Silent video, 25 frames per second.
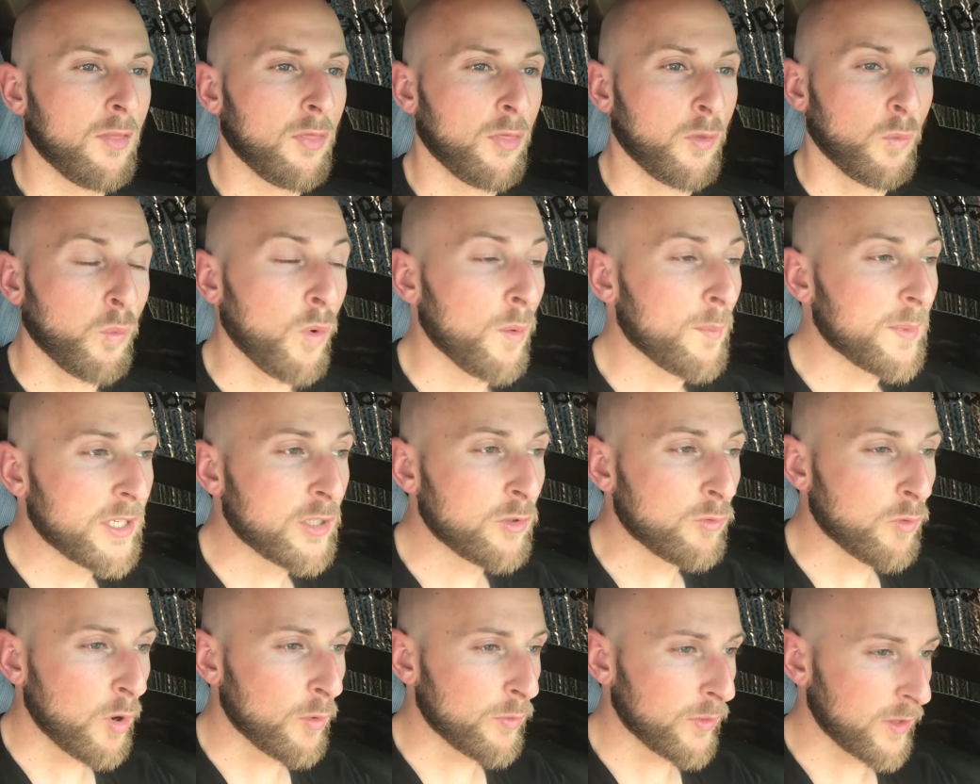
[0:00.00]
The woman
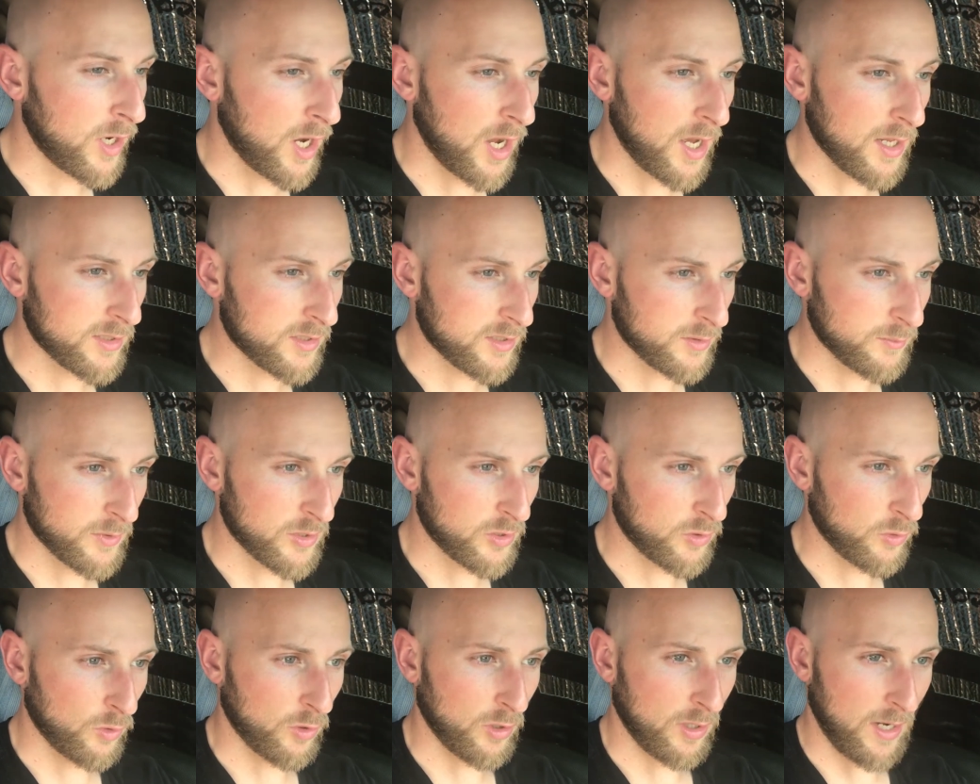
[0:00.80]
who owned the costume
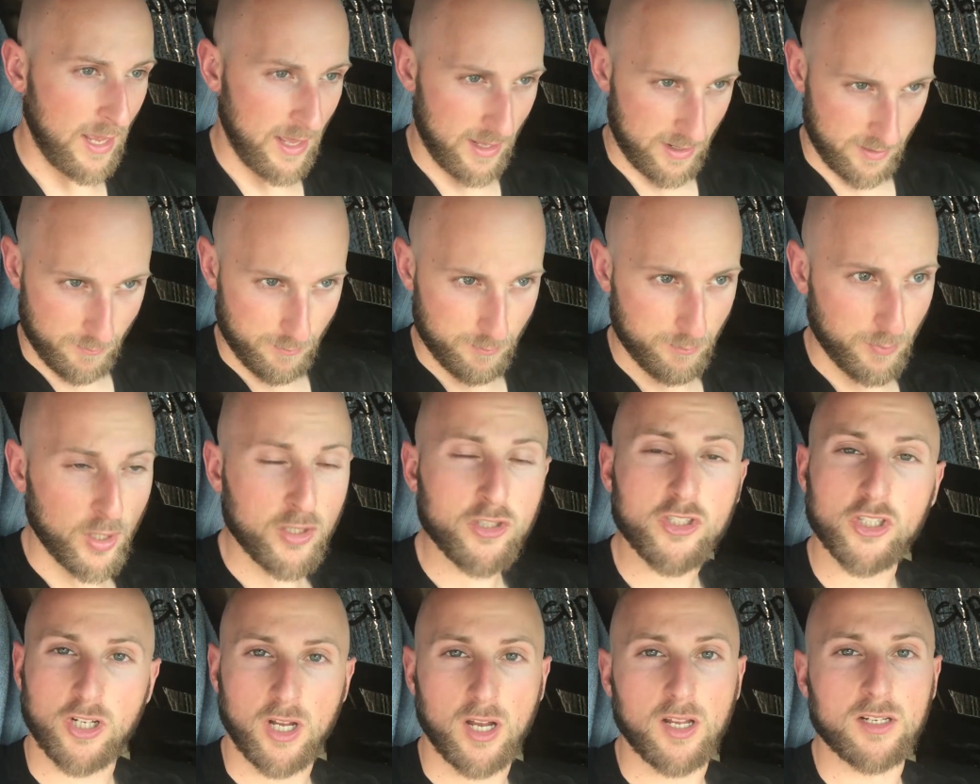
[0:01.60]
store had a
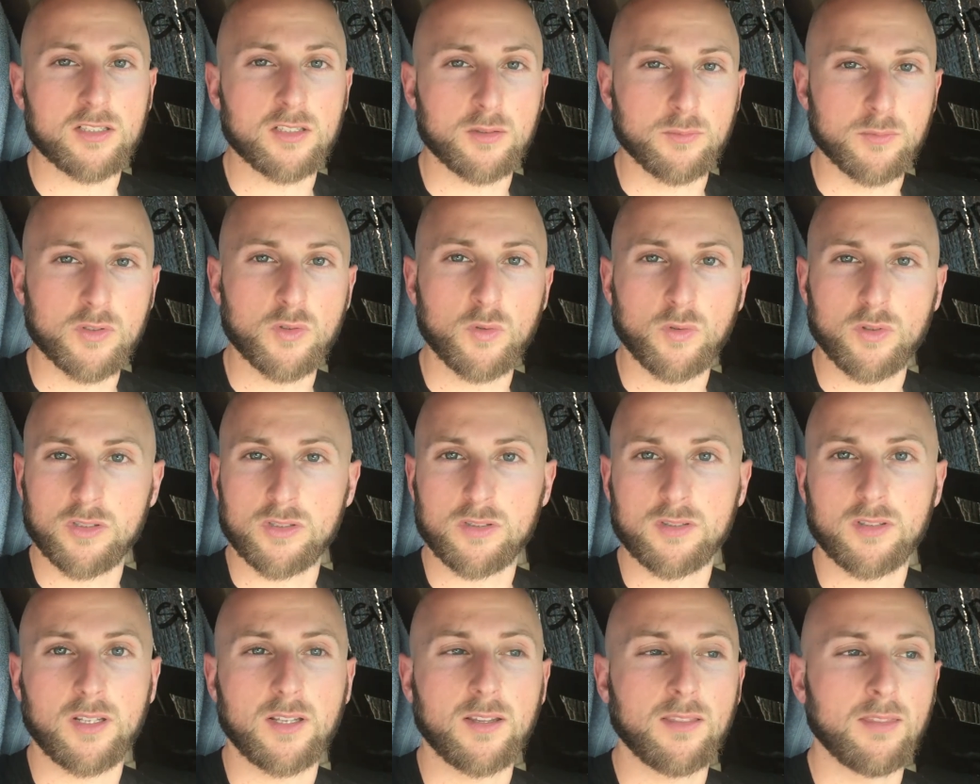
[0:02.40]
bunch of costume
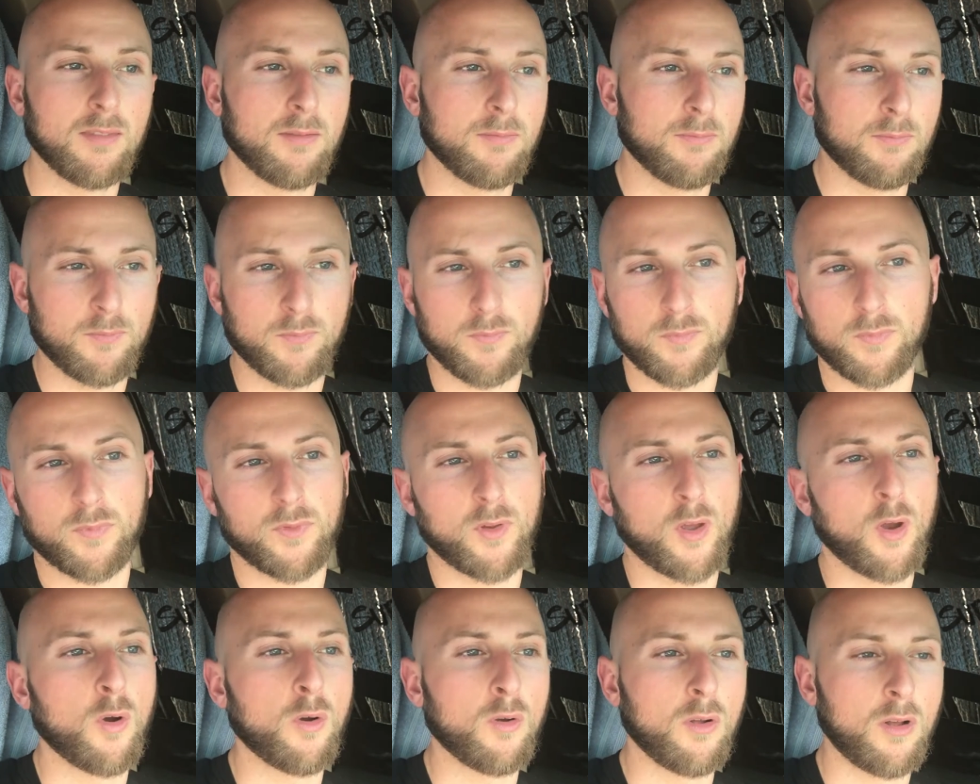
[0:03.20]
stores in
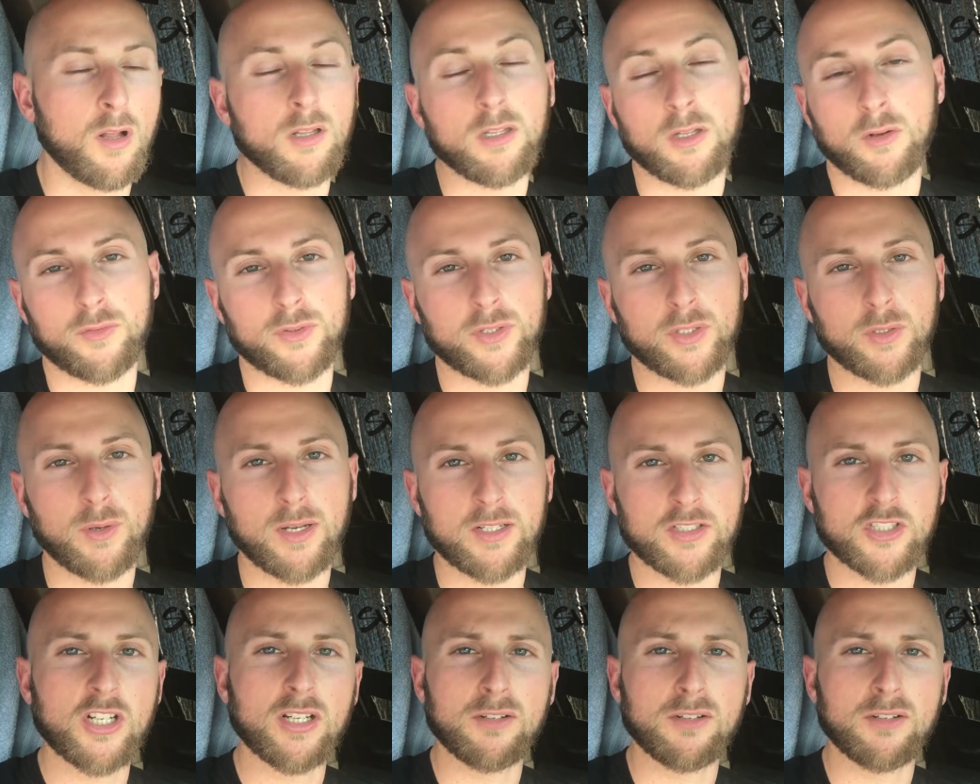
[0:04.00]
all over the U.S.